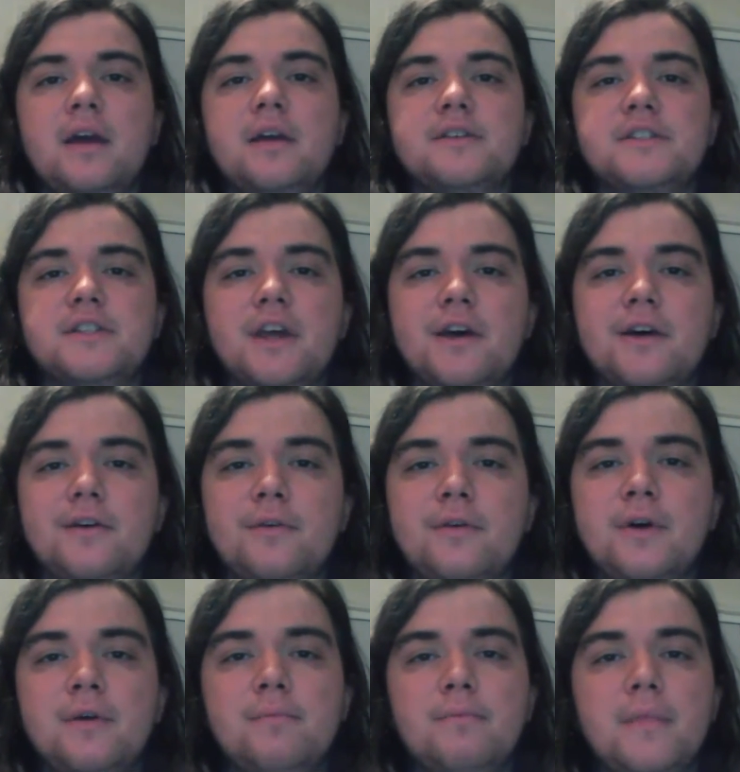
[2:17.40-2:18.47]

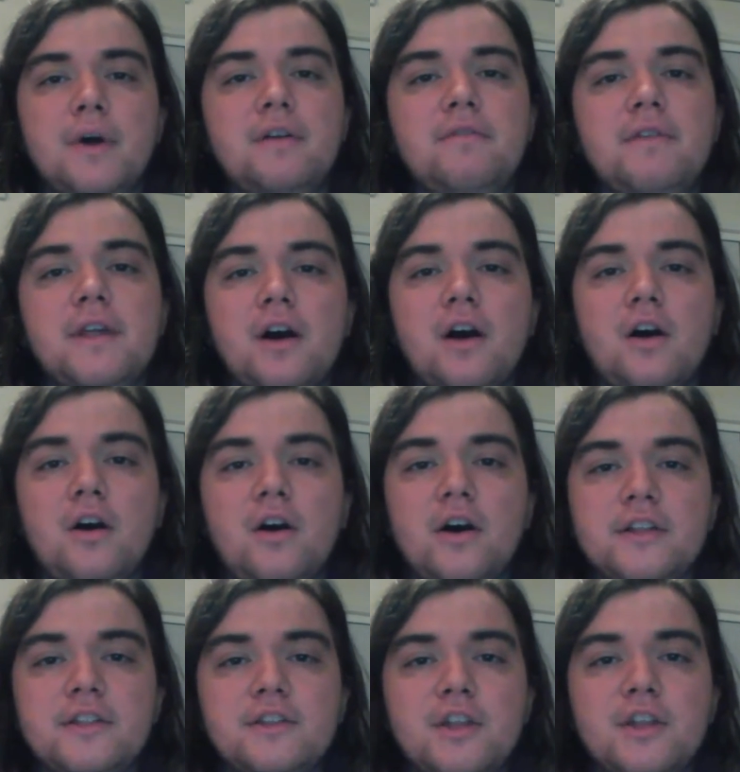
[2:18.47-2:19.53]
So, moving
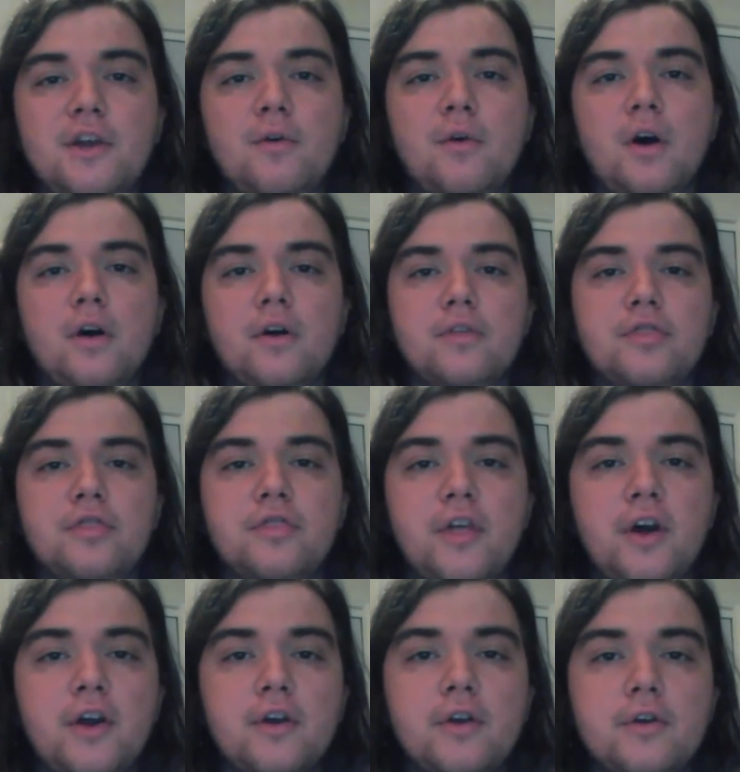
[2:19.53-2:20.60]
on to our
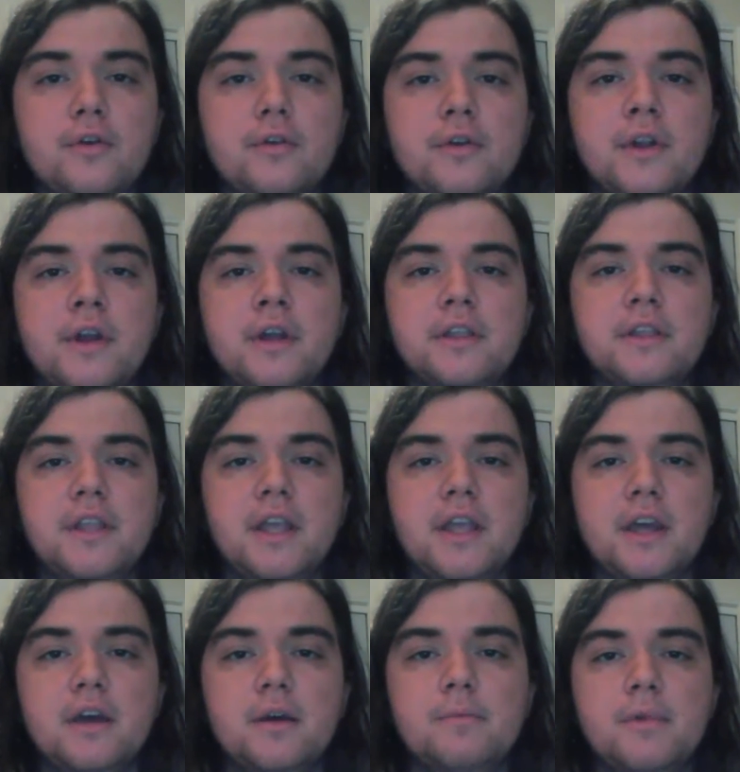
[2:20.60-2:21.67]
third
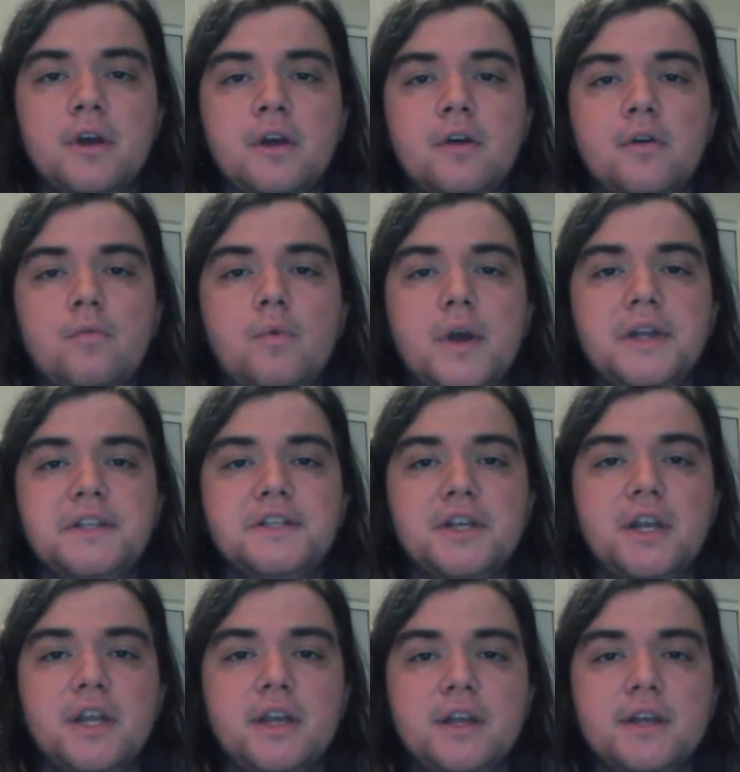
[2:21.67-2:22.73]
tip, which
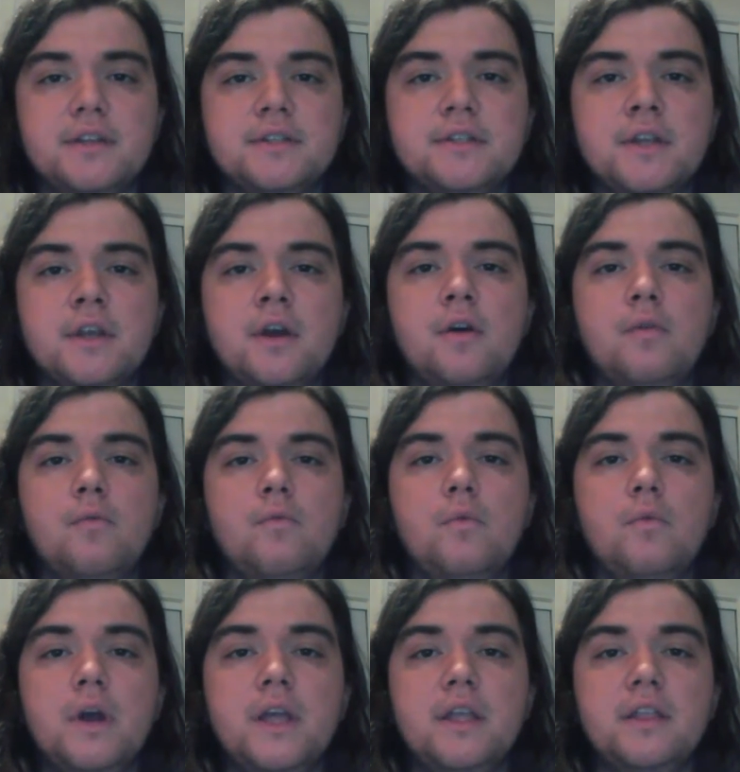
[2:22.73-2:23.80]
is
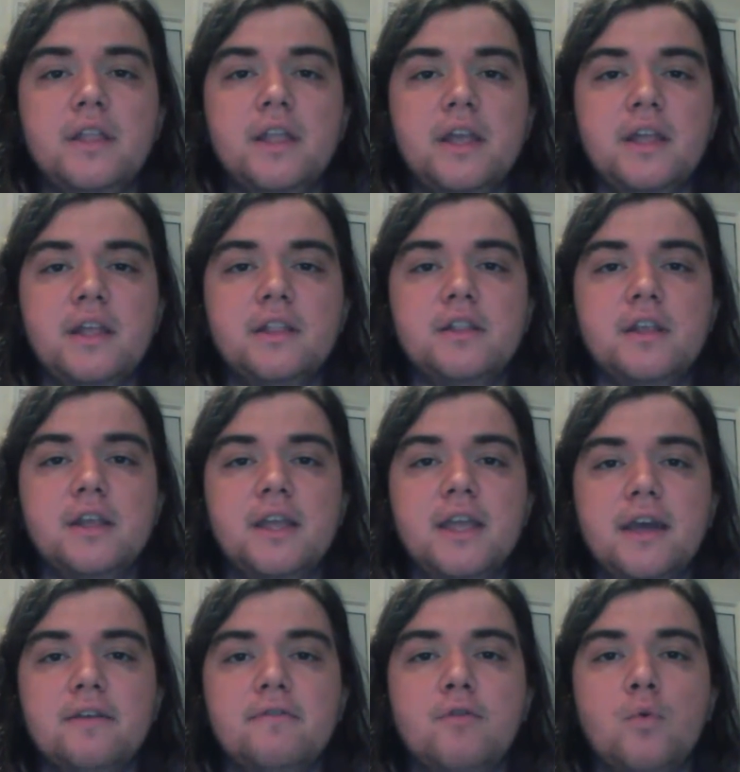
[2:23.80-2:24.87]
we need to
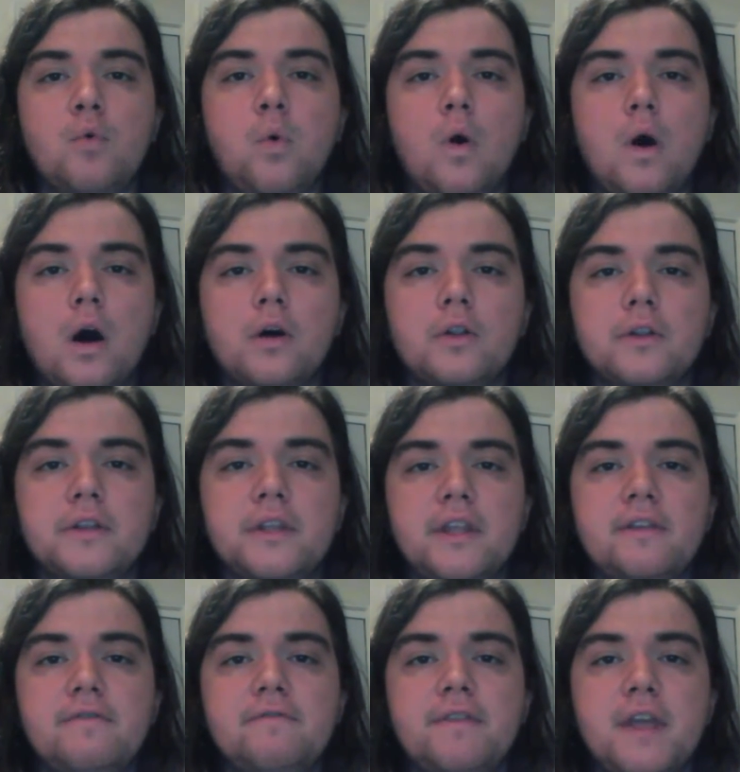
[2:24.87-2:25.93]
give
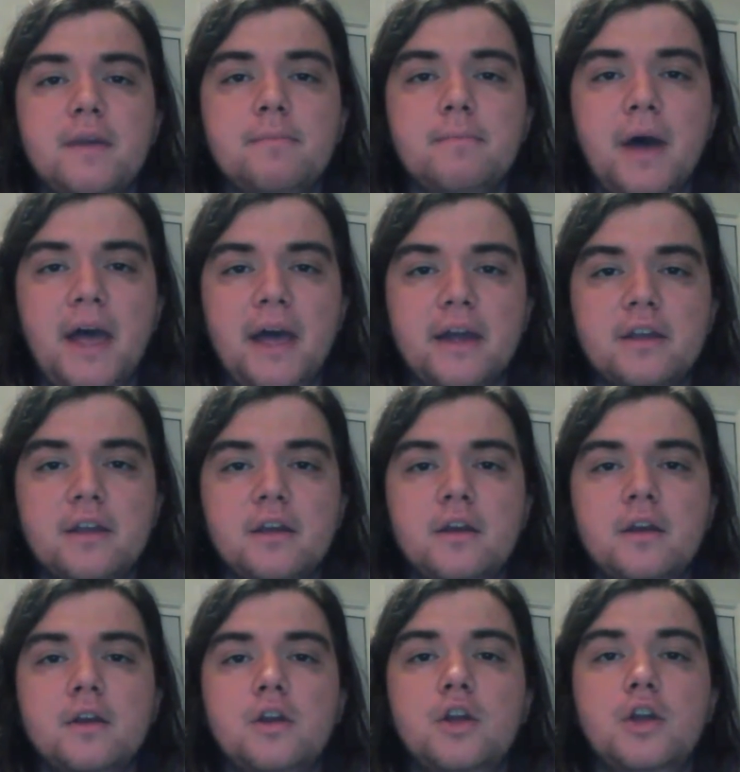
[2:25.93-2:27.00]
quality feedback,
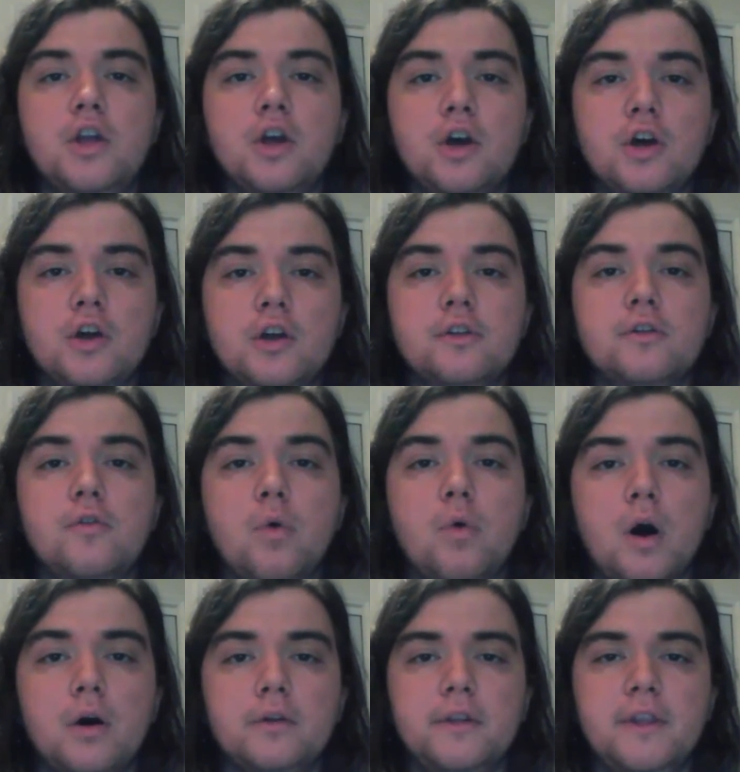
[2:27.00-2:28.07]
good
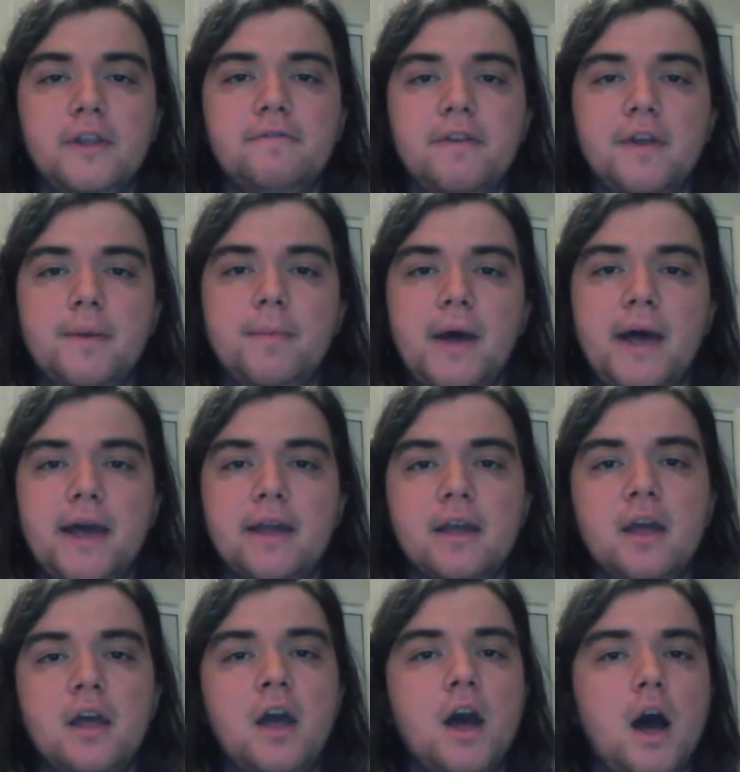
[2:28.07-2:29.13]
quality feedback.
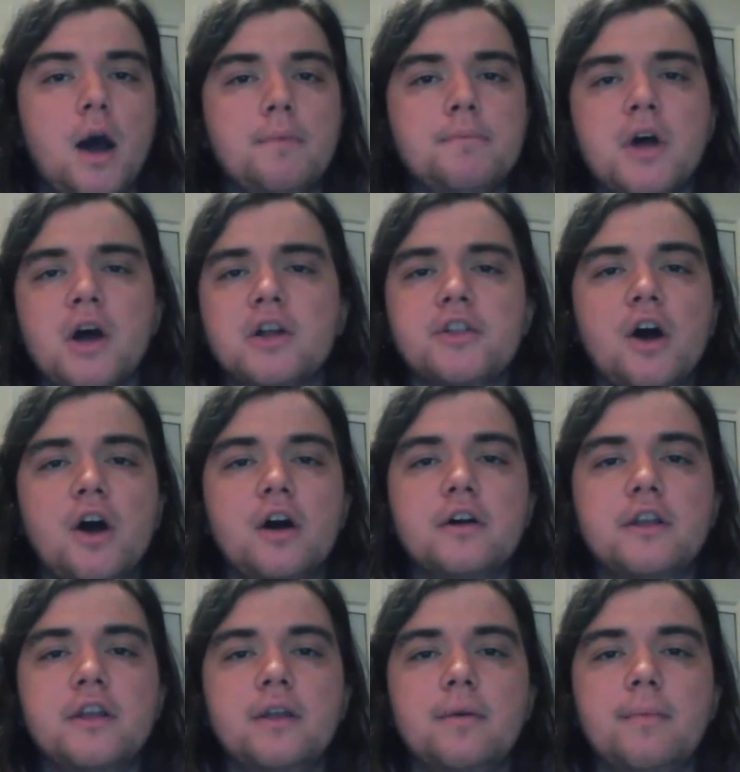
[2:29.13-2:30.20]
I'm not
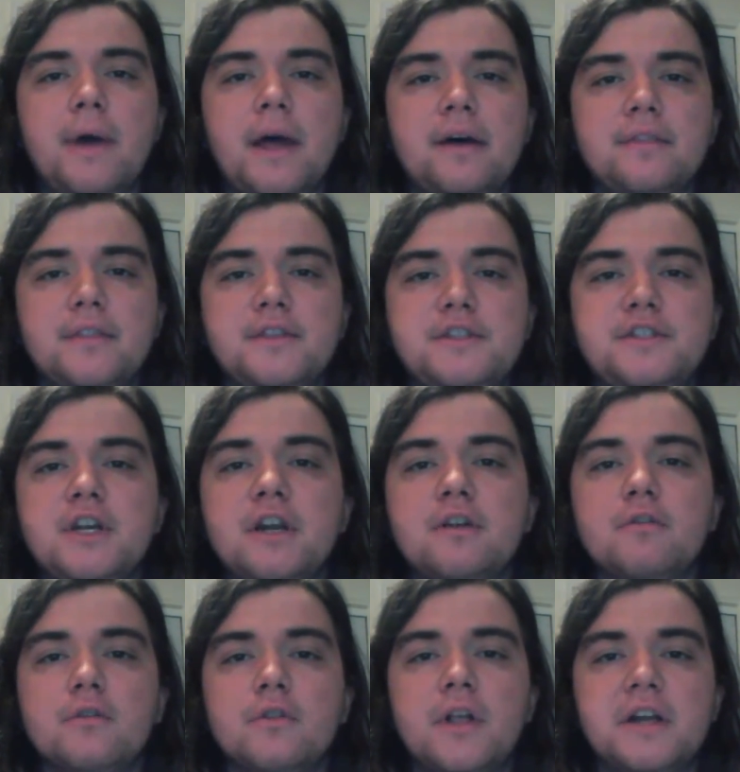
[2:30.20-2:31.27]
talking about the
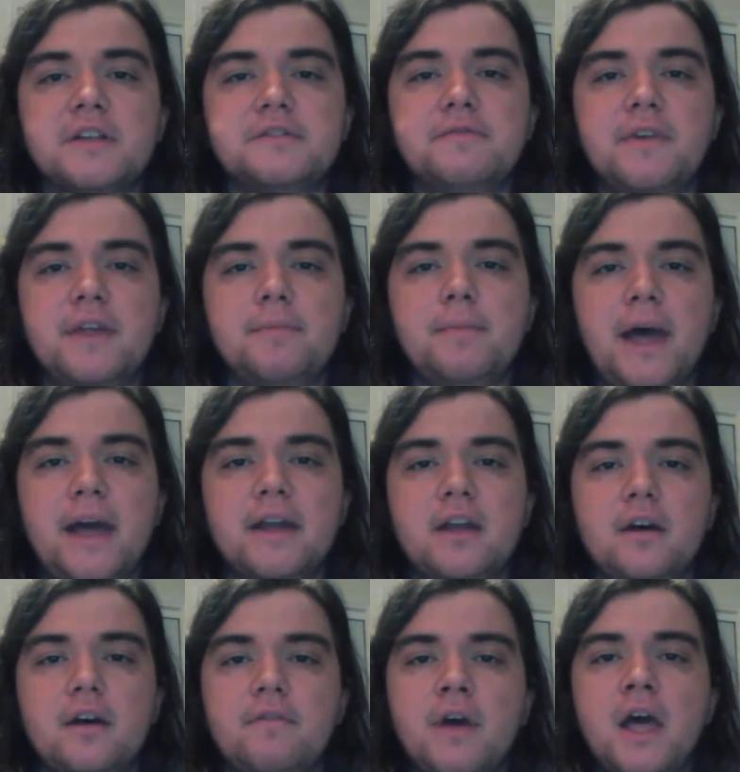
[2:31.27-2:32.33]
generalized feedback
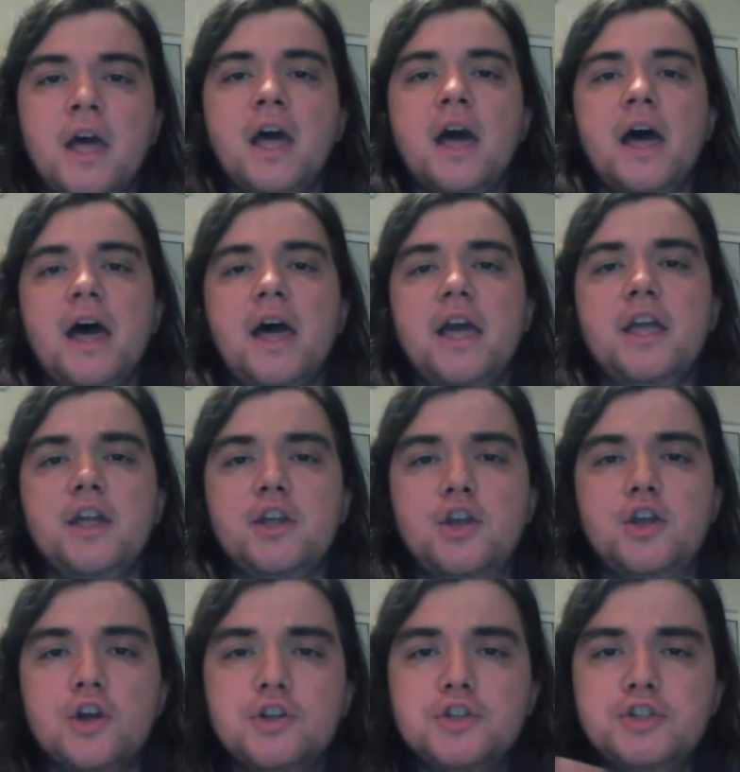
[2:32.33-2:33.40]
of, hey,
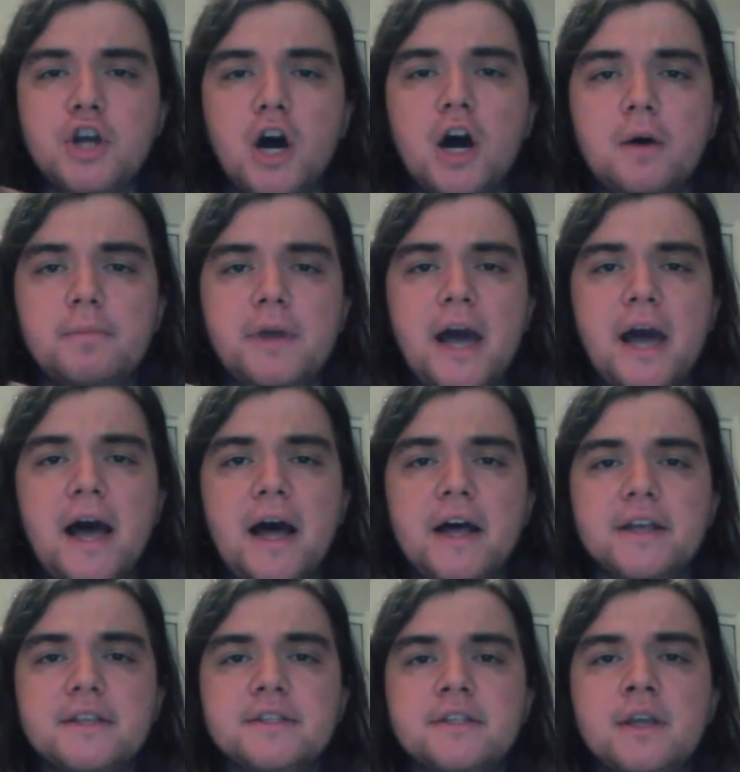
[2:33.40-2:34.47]
good job,
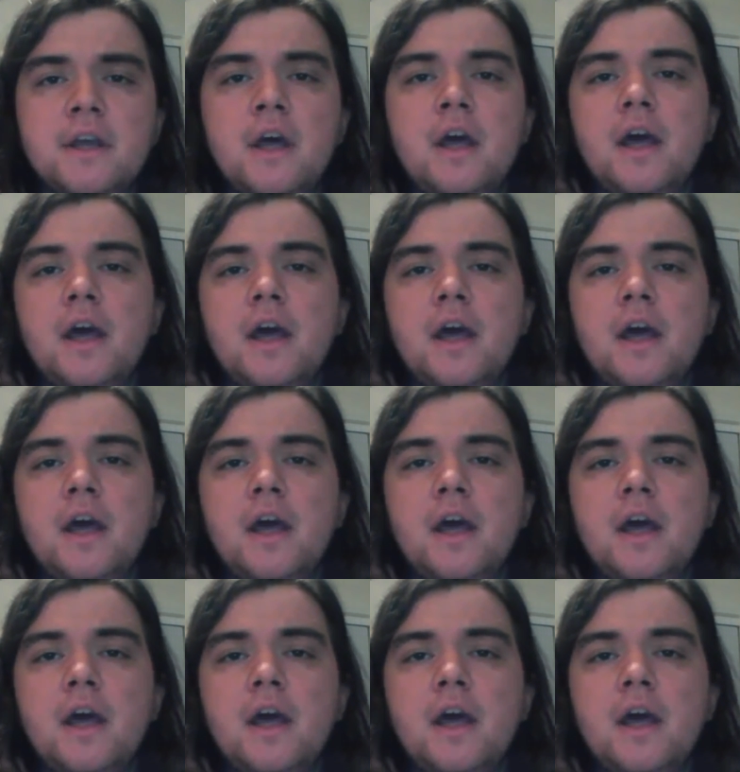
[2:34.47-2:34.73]
guys.